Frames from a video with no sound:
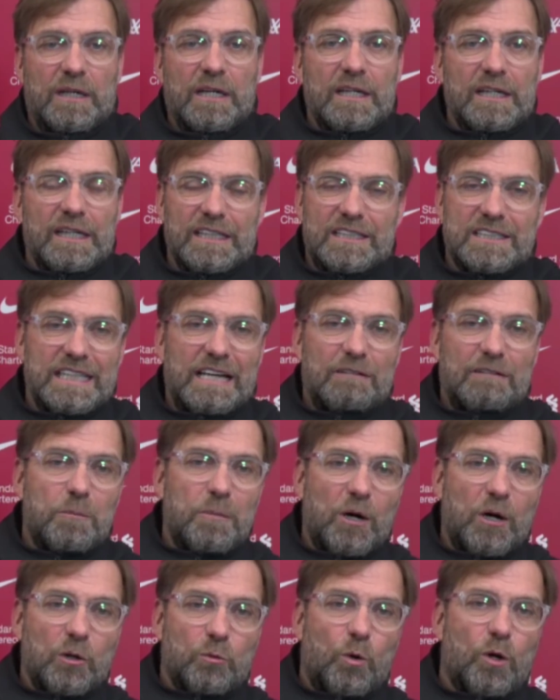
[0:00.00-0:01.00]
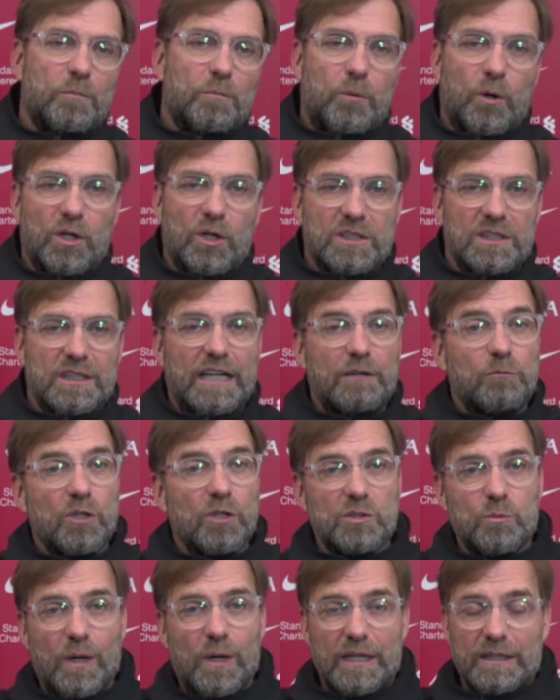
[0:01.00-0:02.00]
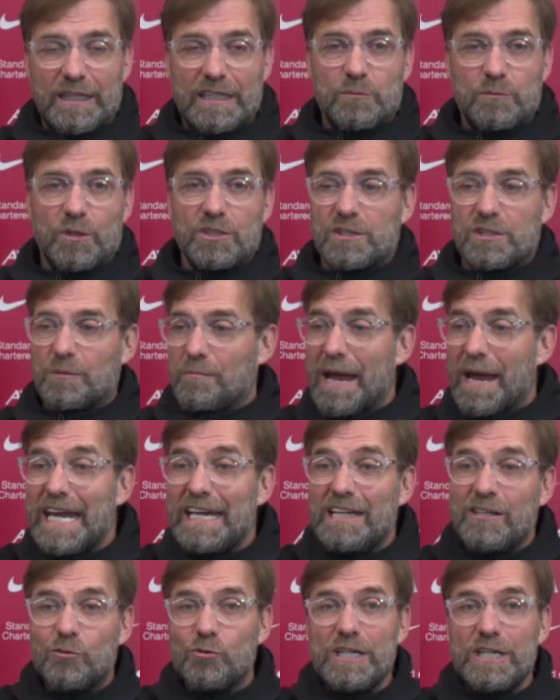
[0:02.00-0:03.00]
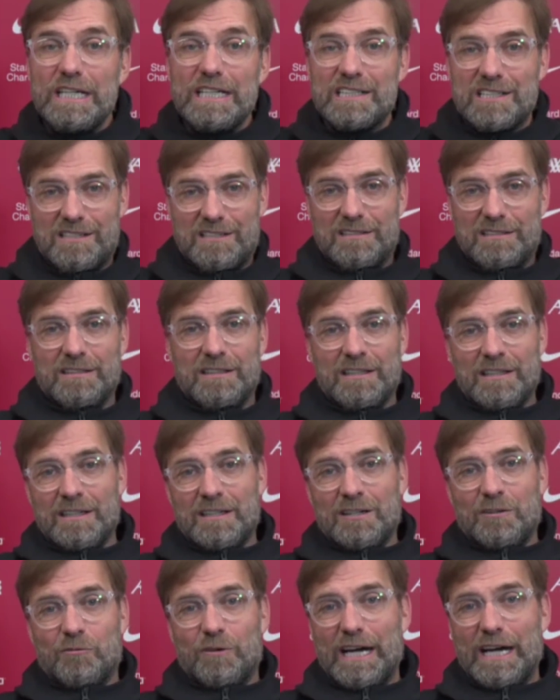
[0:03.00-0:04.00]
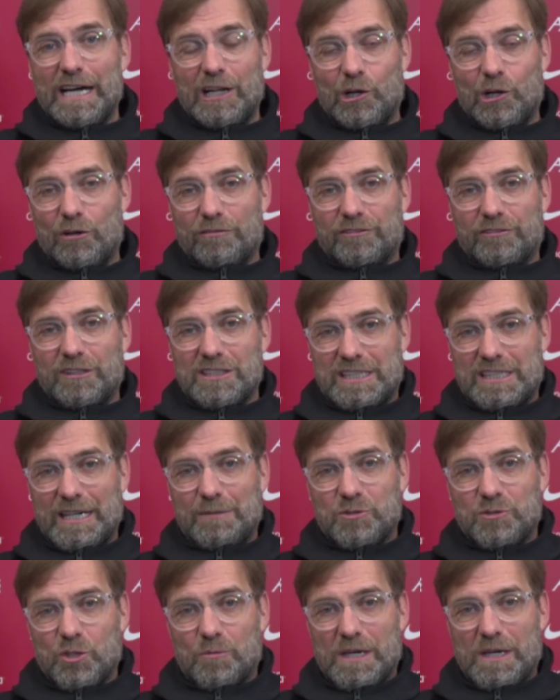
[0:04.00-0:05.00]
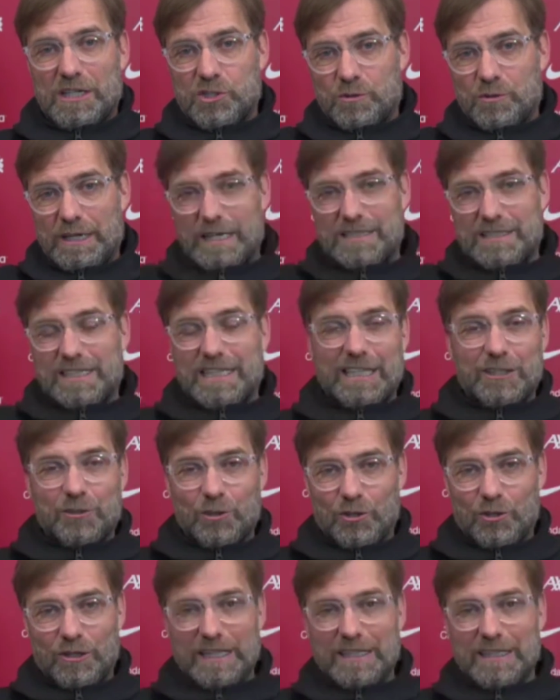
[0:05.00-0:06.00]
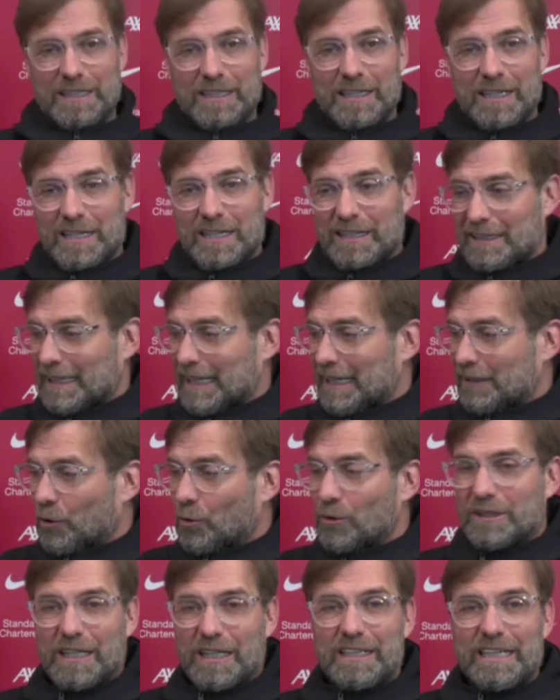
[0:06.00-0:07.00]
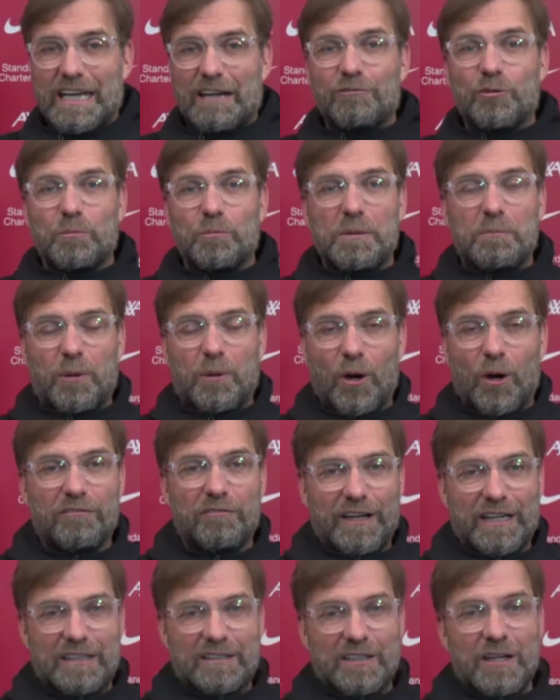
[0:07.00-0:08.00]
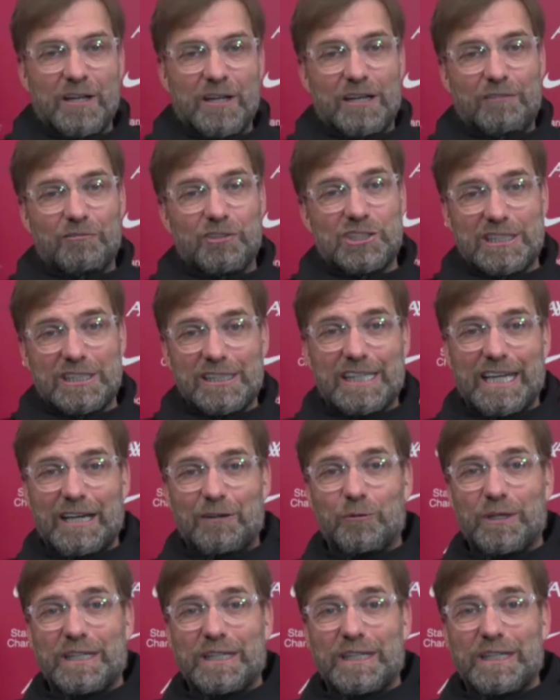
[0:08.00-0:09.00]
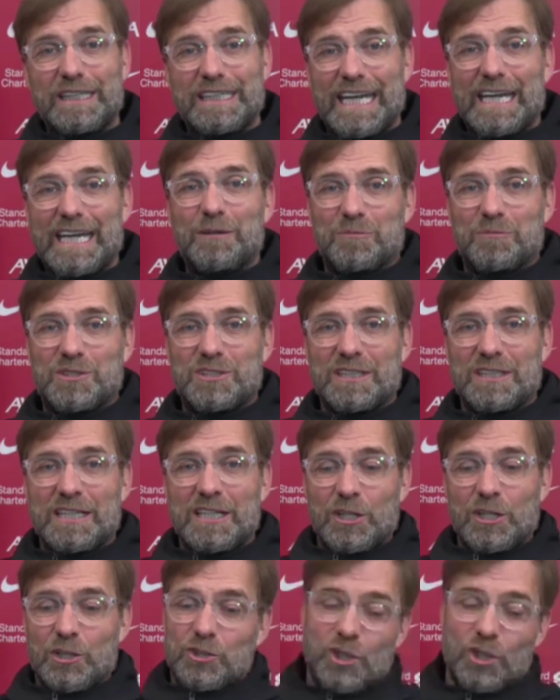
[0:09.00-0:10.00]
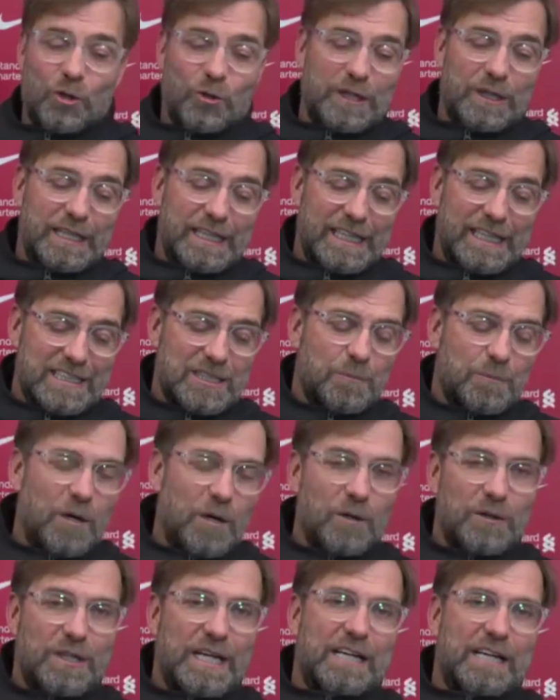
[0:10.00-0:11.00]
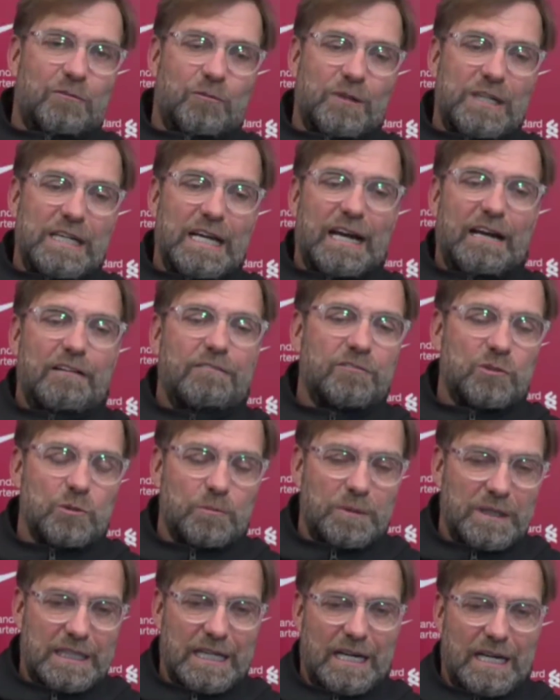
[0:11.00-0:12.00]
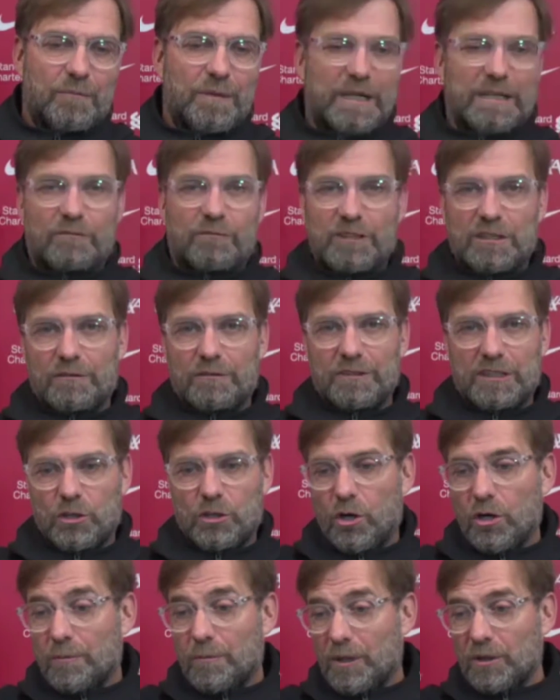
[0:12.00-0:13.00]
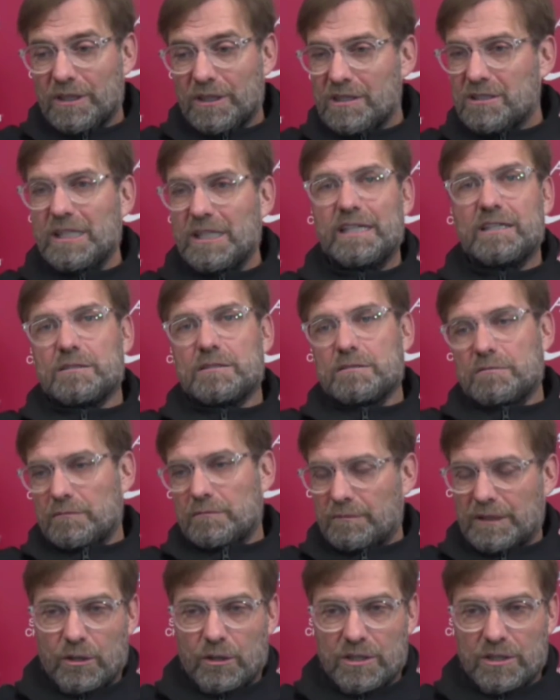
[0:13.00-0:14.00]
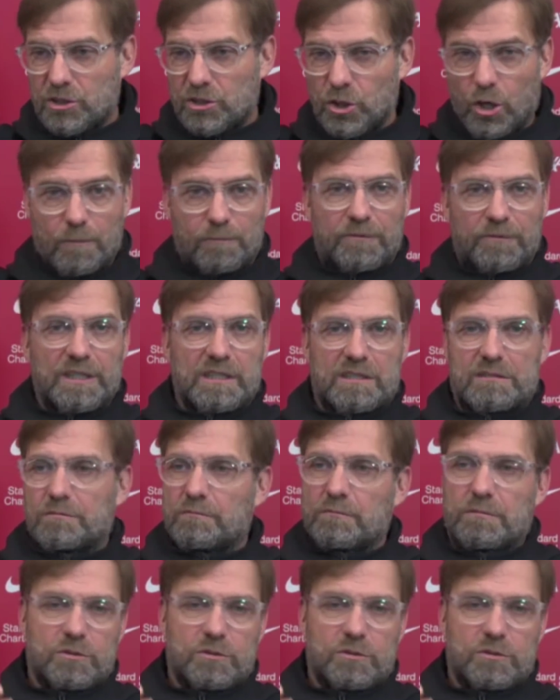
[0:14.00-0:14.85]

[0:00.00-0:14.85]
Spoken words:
It's never about one person. That was the main reason why I loved this game so much as a kid already. That I didn't have to be perfect, and we still can win games. So it's about that. We have to become, and we talk about these things because it's obvious.